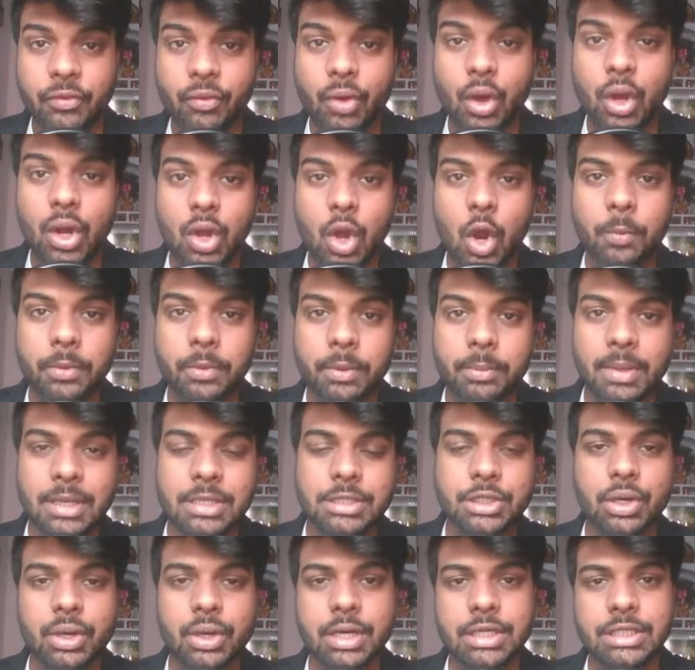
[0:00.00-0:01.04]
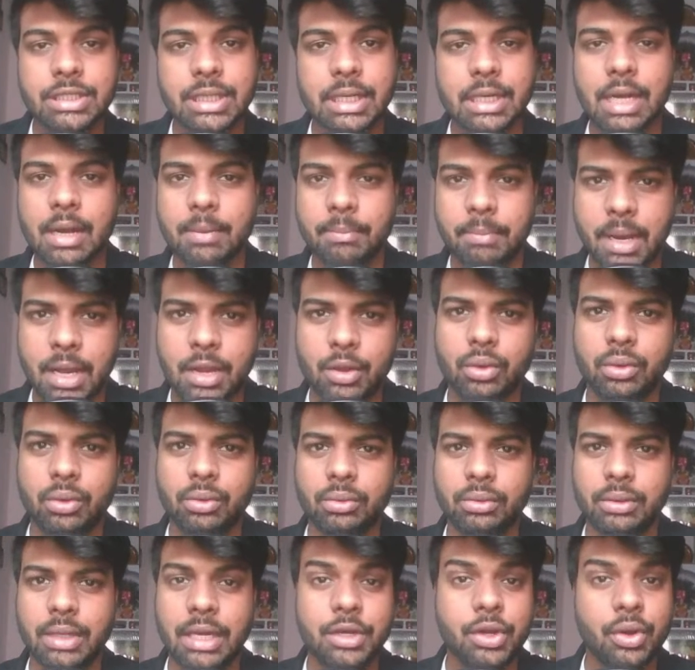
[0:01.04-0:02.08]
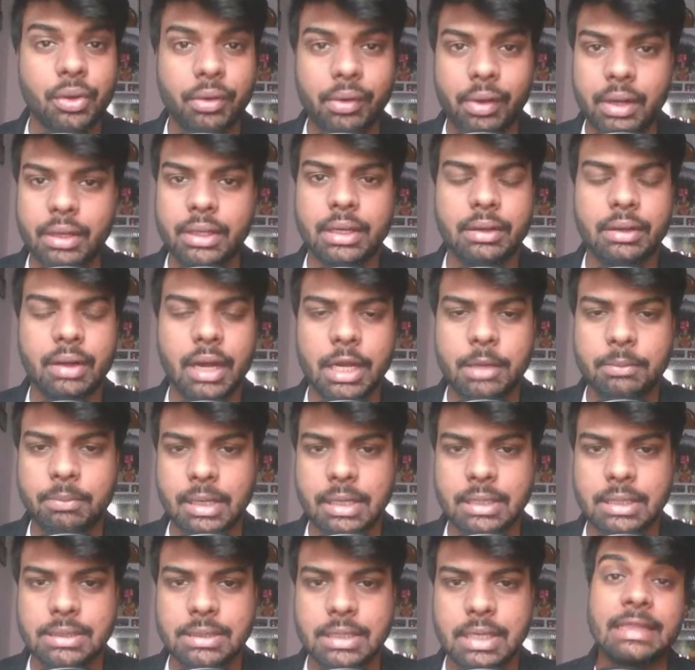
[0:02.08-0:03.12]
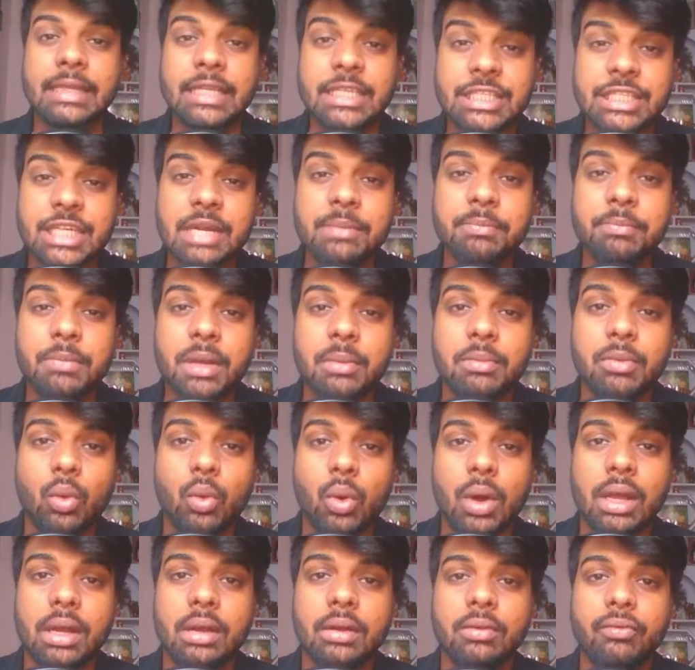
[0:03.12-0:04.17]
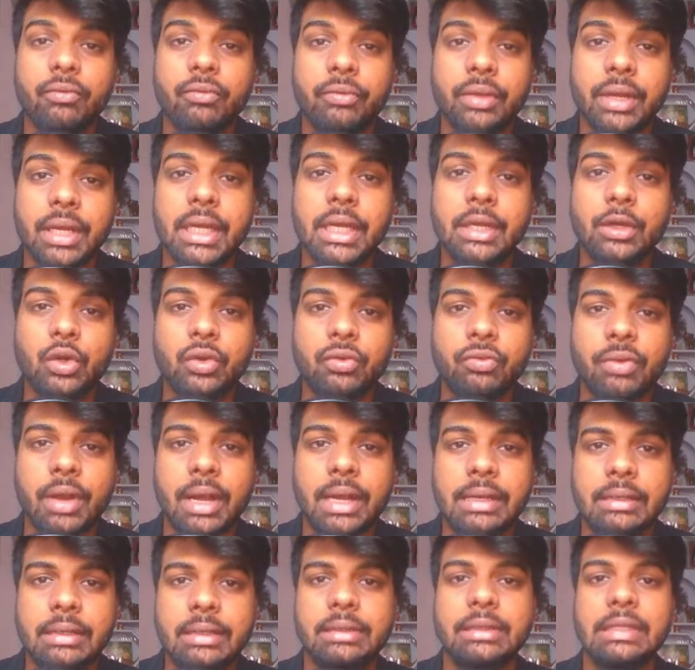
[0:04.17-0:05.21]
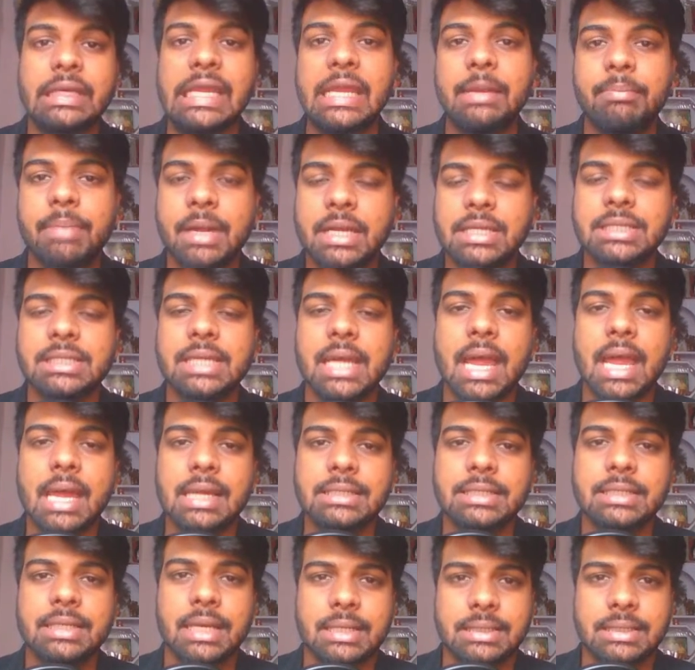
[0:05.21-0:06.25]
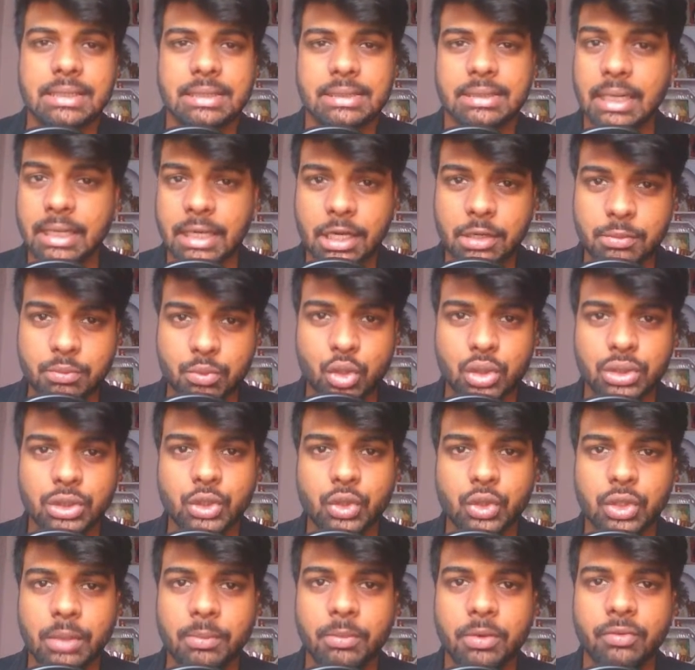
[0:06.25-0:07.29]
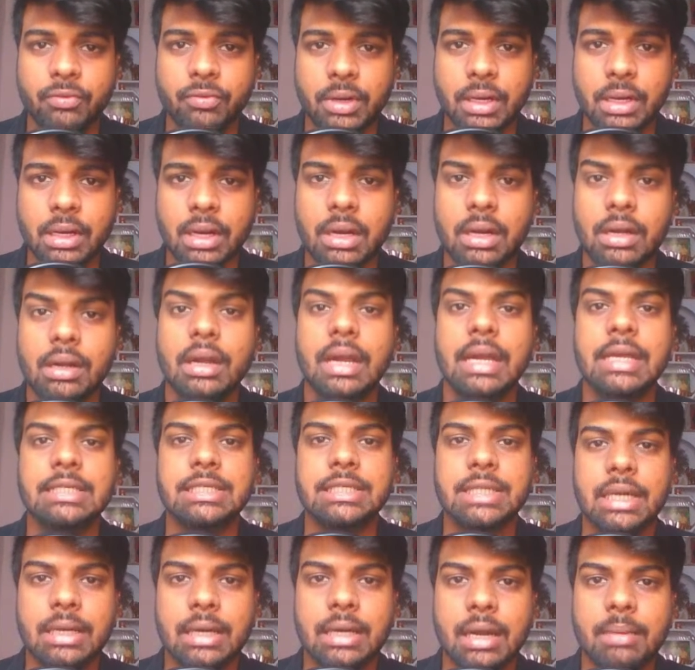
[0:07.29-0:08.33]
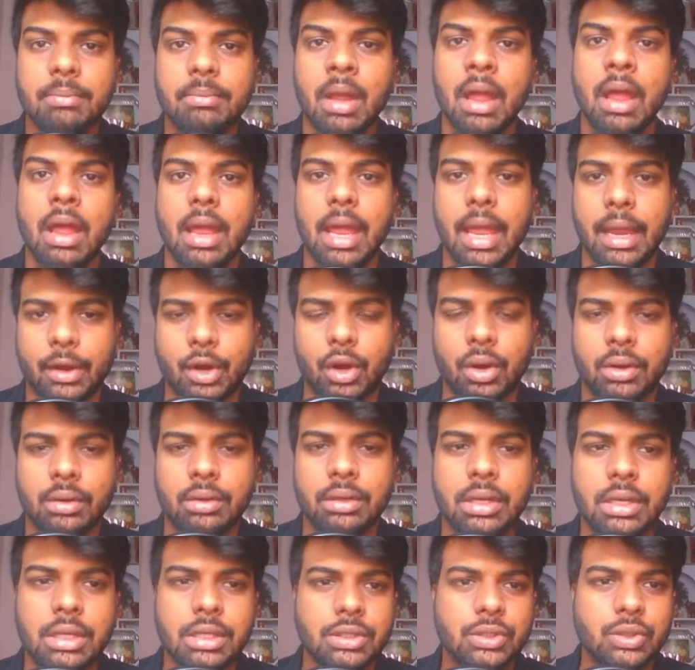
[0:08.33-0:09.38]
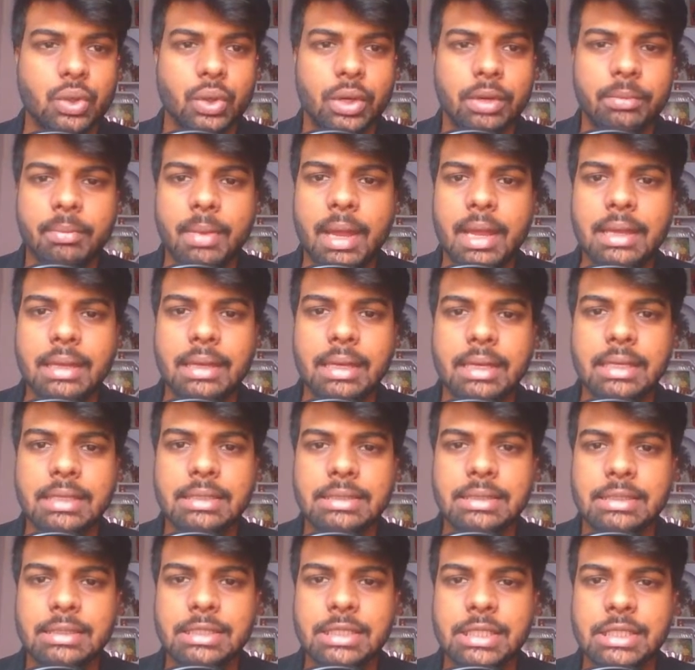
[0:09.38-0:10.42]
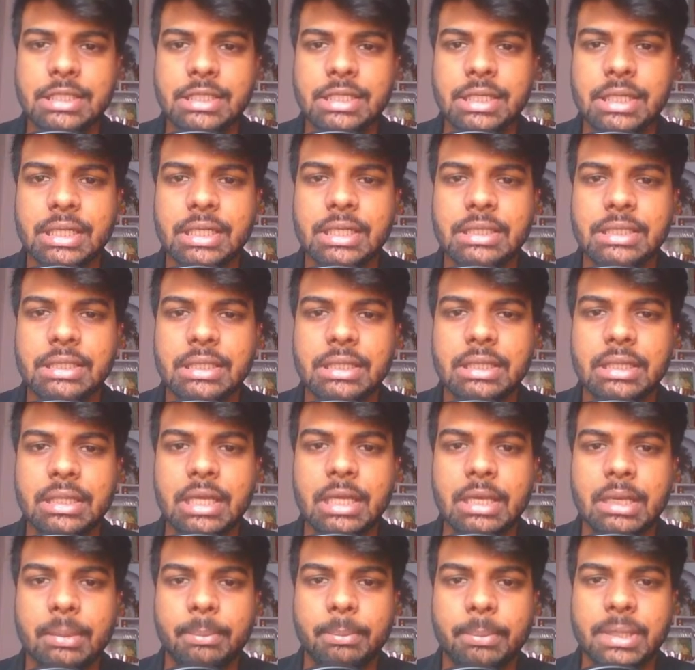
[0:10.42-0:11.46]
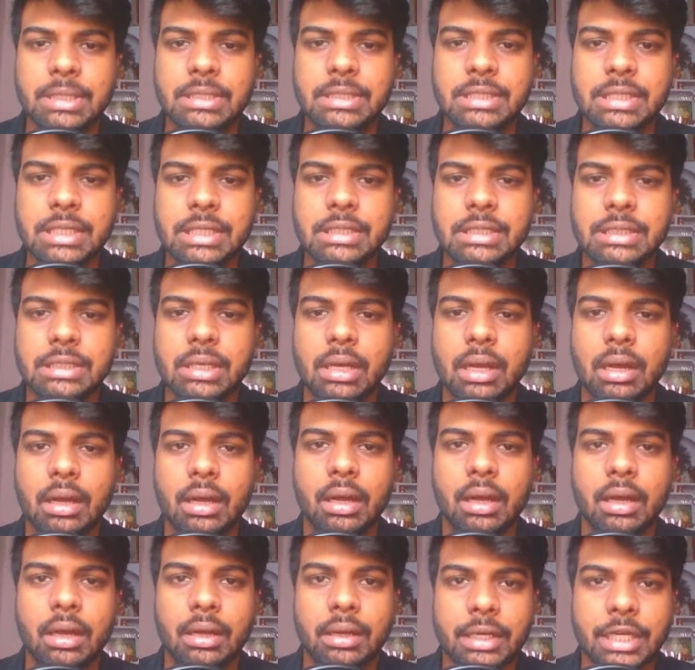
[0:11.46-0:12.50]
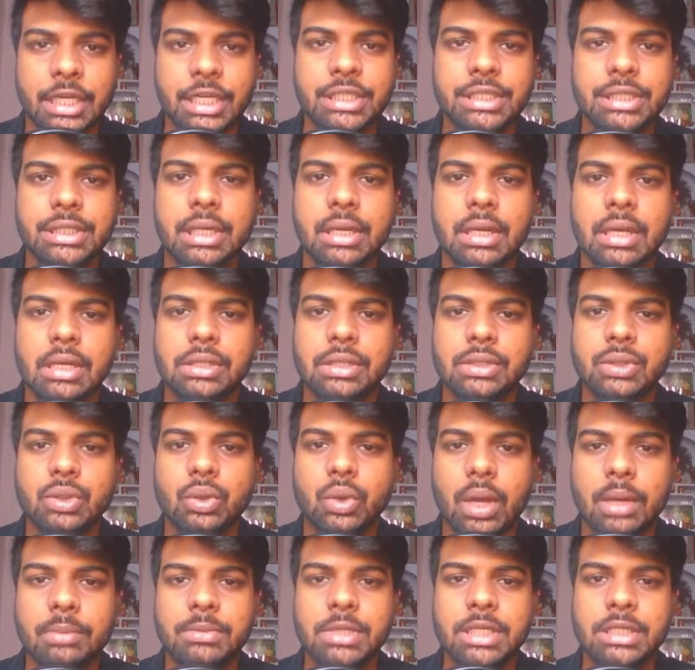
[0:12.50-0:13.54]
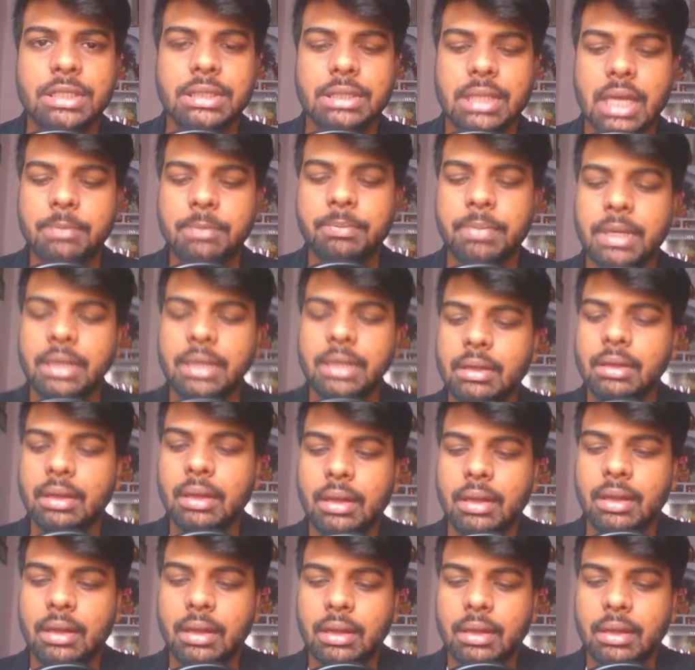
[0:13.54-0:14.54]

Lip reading: If you want to optimize your Instagram bio, then you're at the right place. In the step number one, we need to find the three best hashtags that are most suitable for our Instagram account. So in my case, since it is in the business niche, so I'm just typing